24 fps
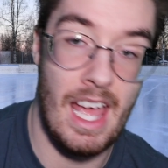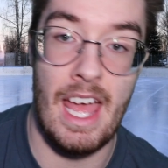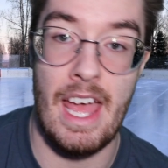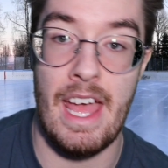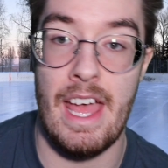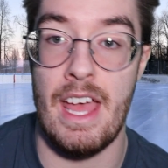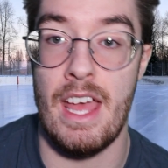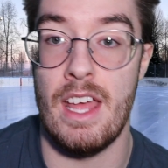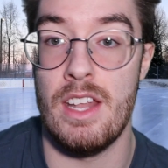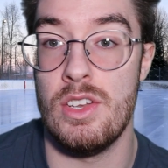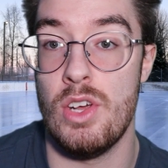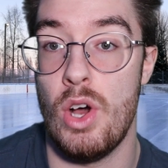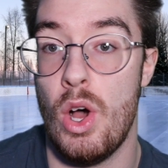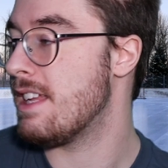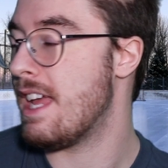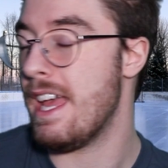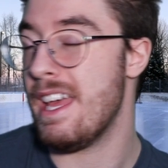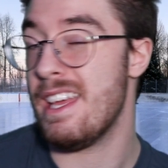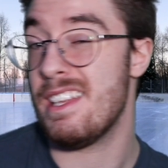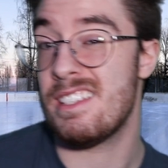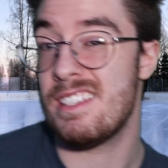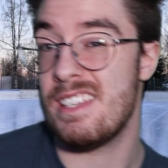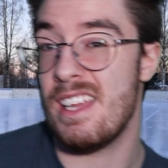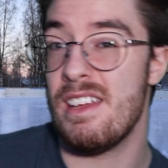and
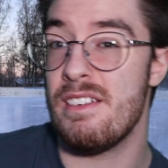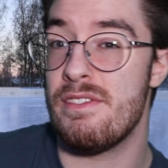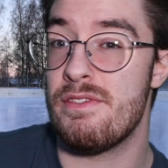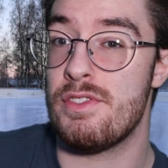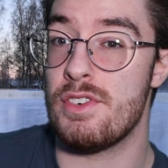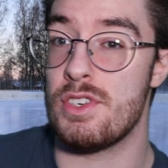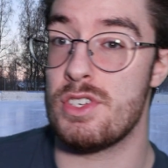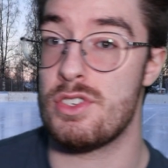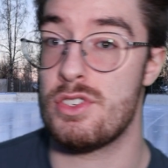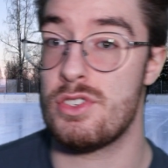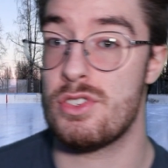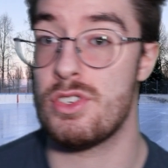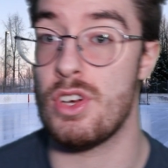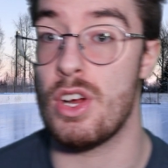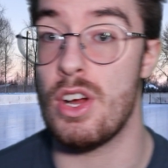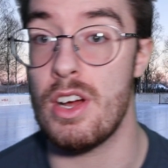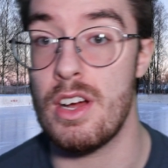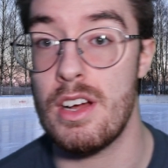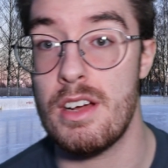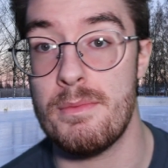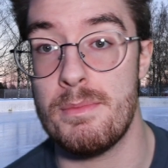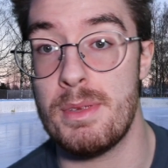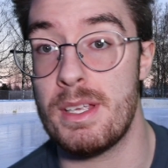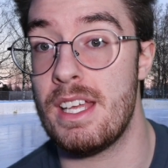can't say for
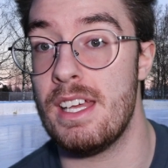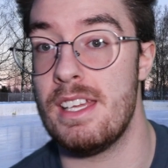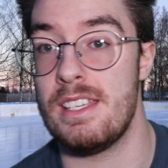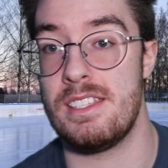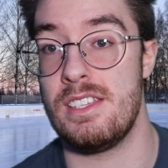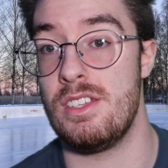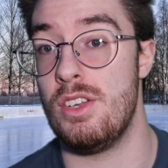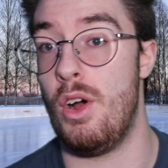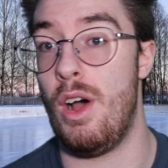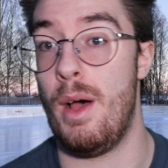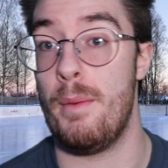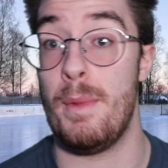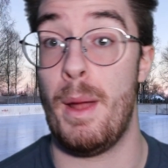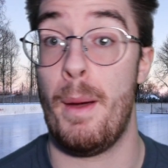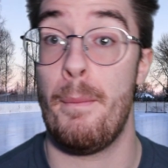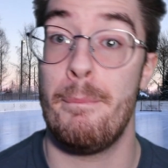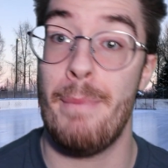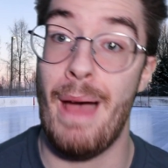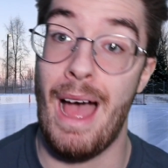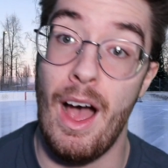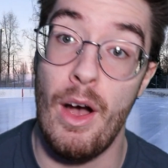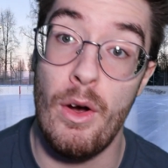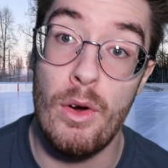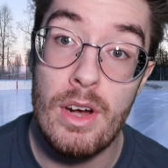sure because I'm not
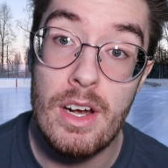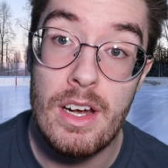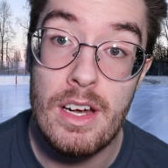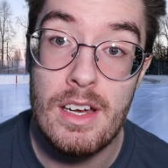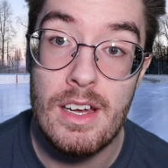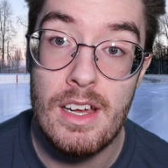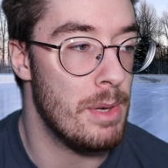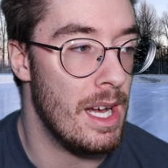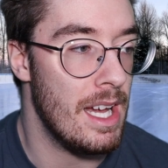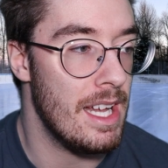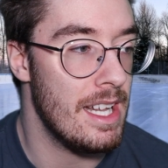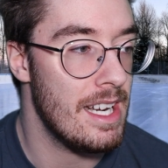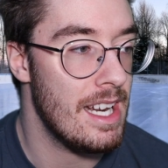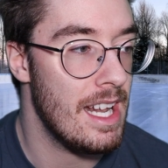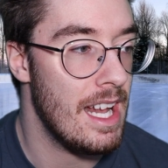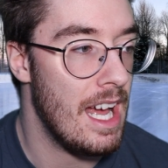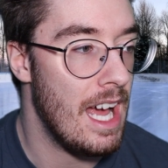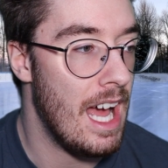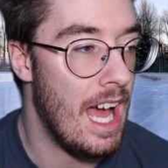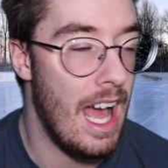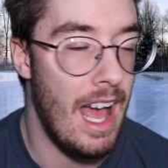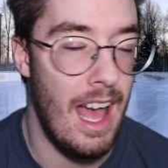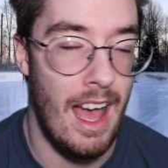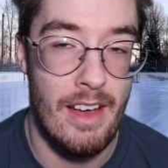Bauer, but
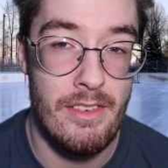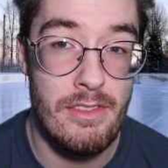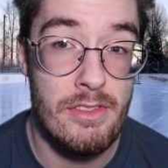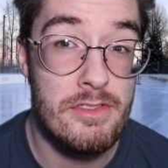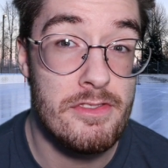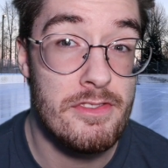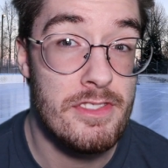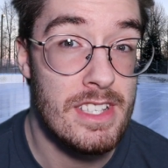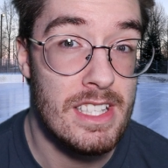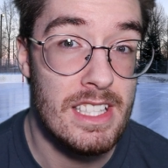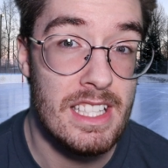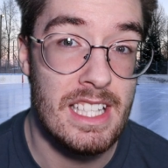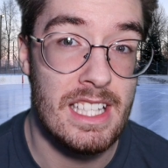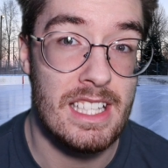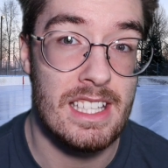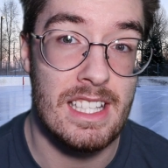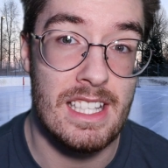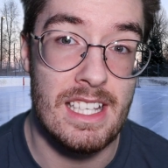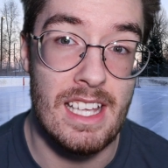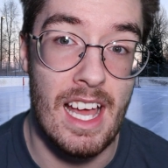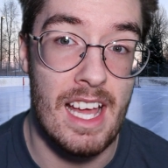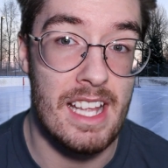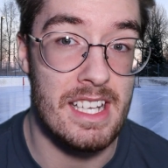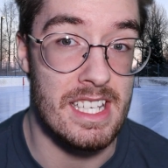I have a feeling
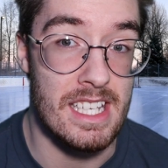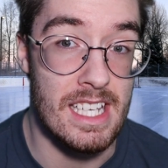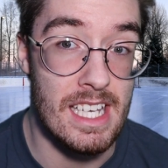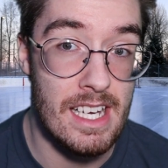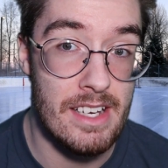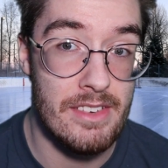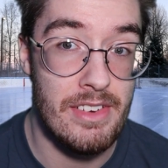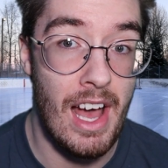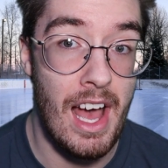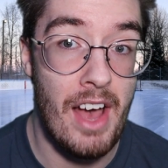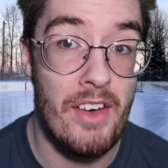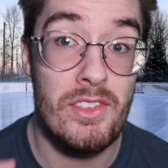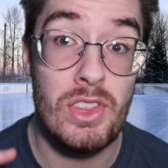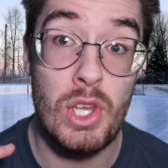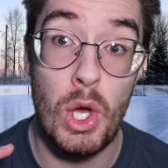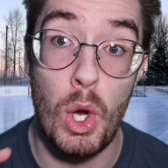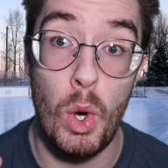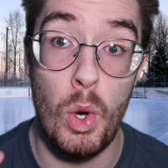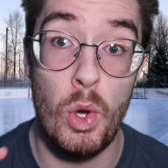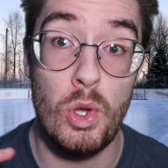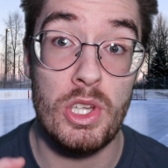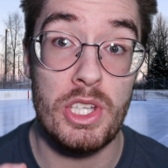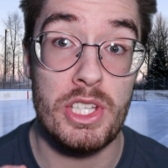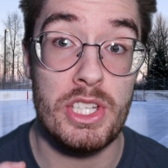the idea of having the
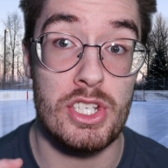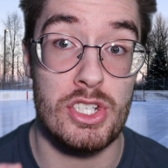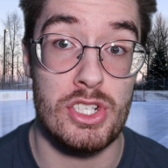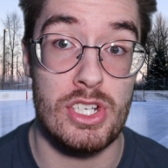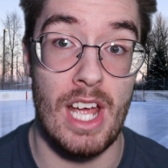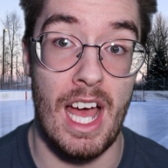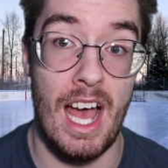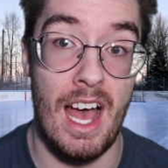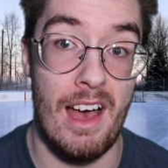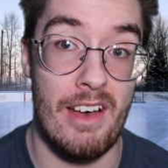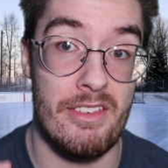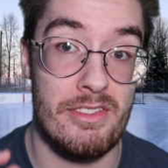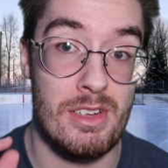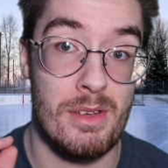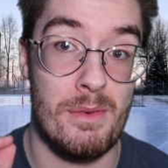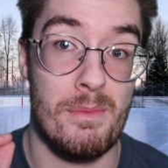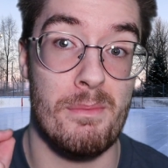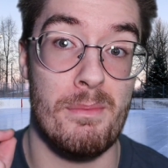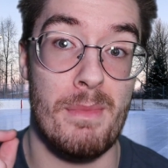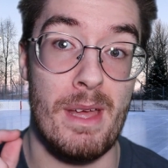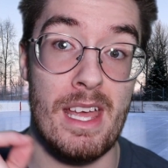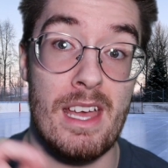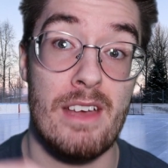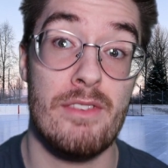hole in the shaft
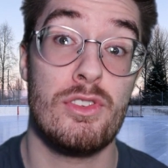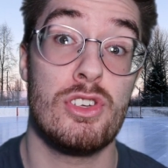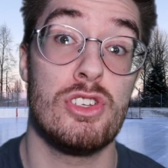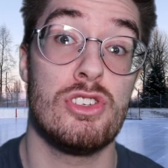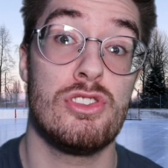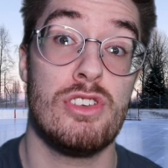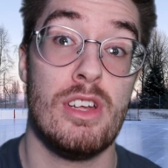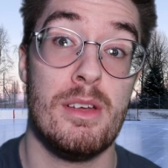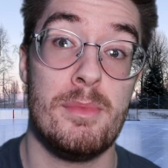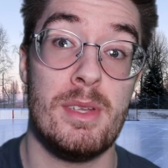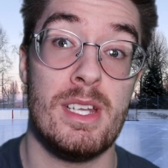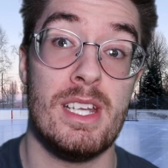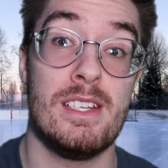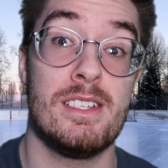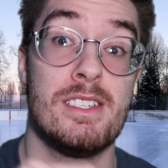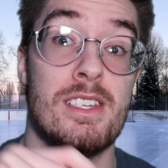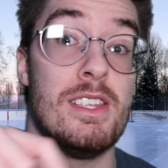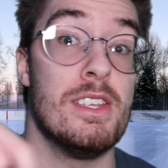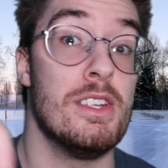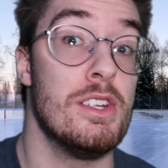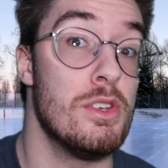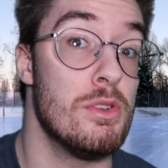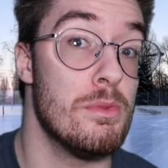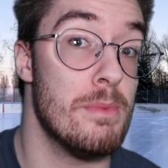may have contributed
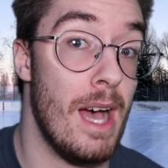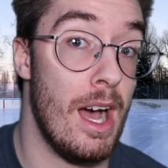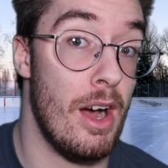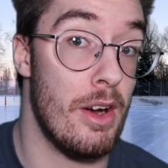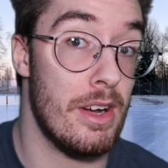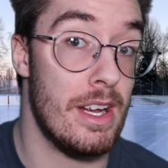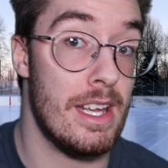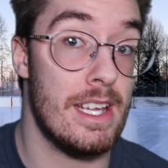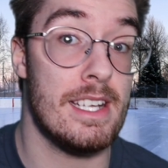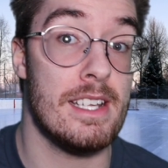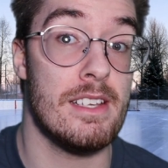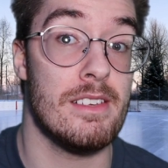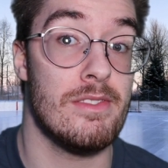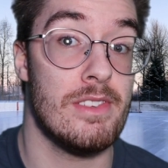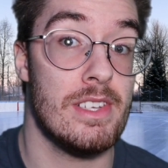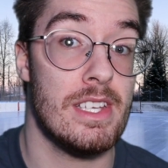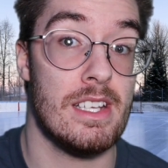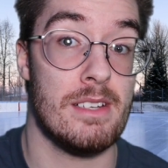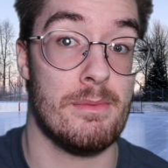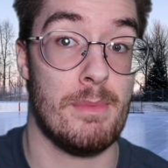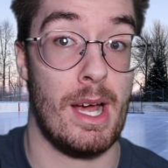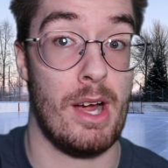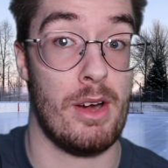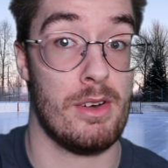to the new Bauer ADV
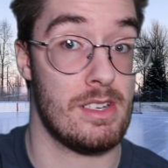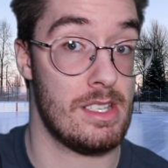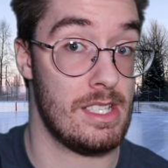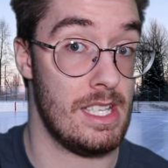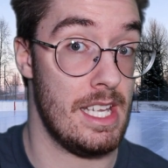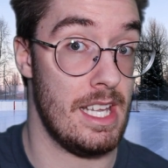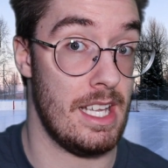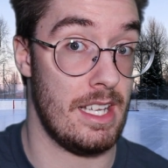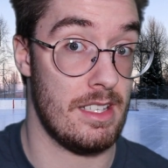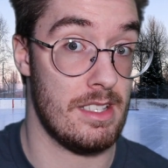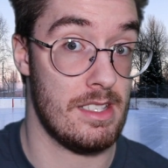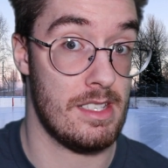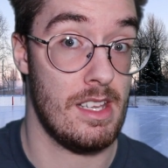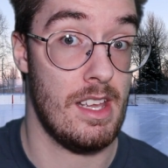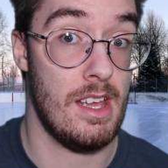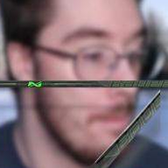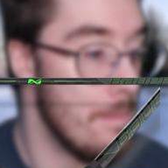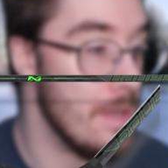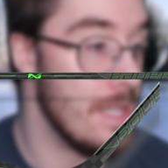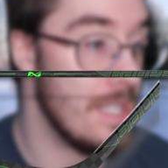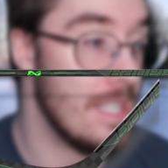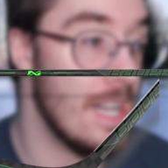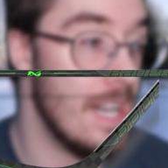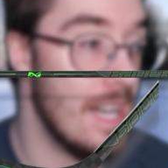and Bauer slings,
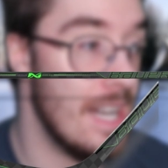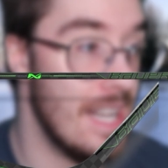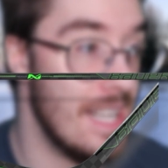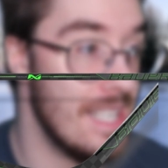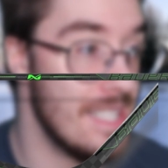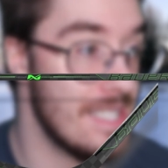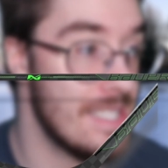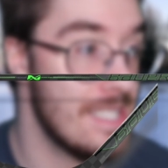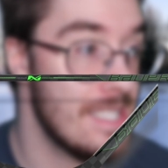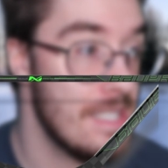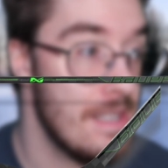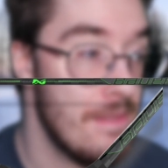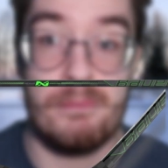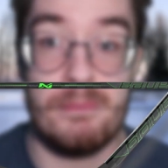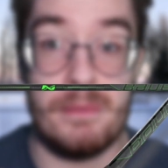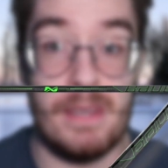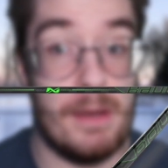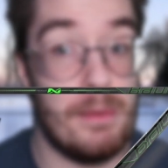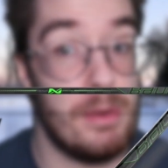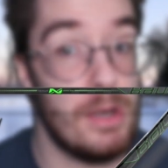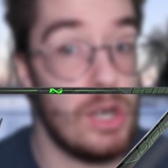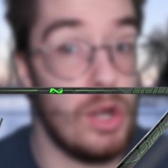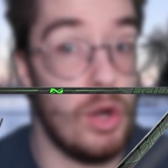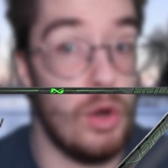because
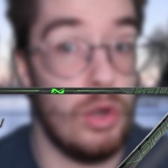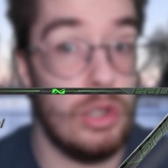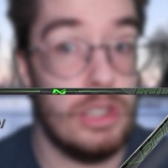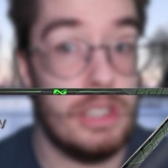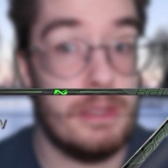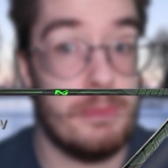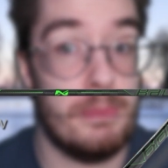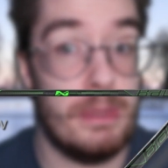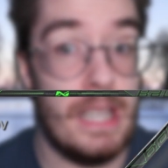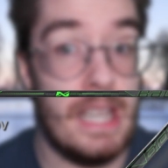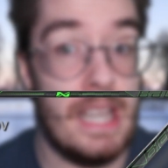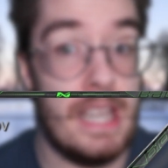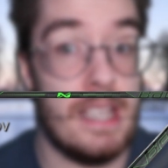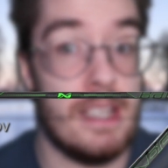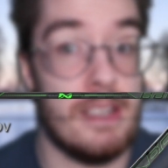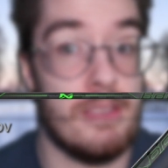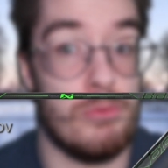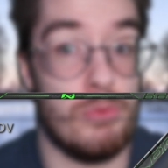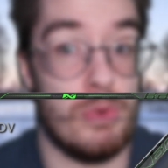they put a hole in the blade.